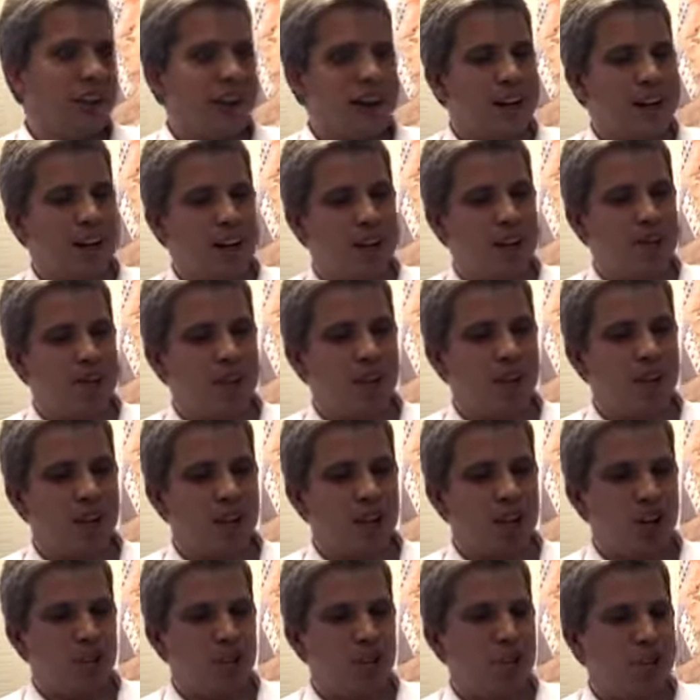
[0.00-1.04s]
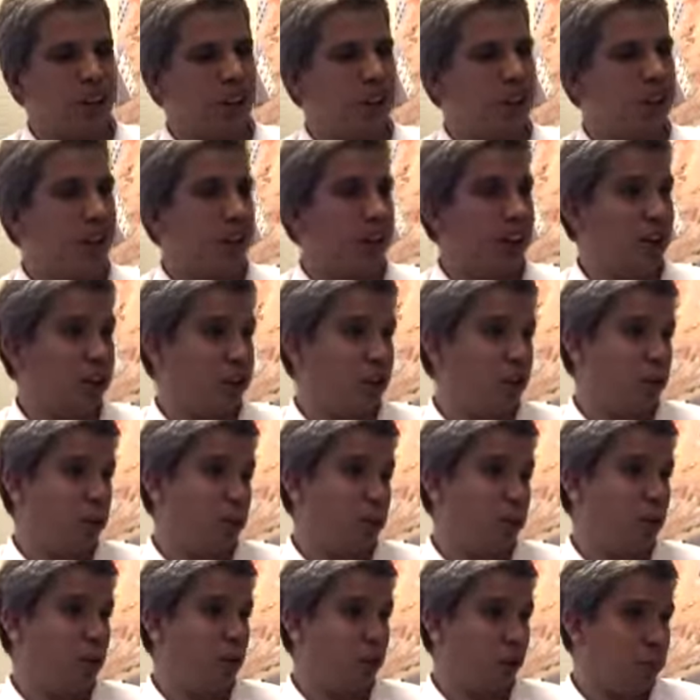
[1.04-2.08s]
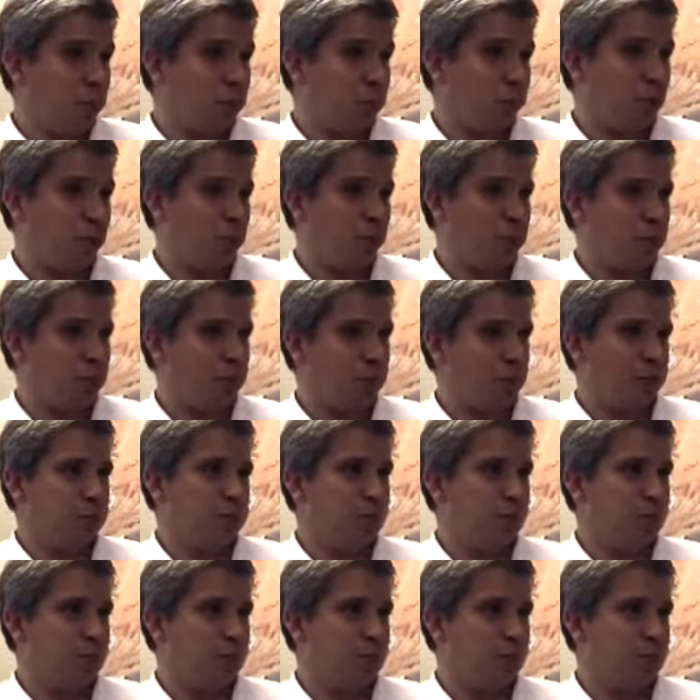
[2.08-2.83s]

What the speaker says: We're going into the Memorial Park space,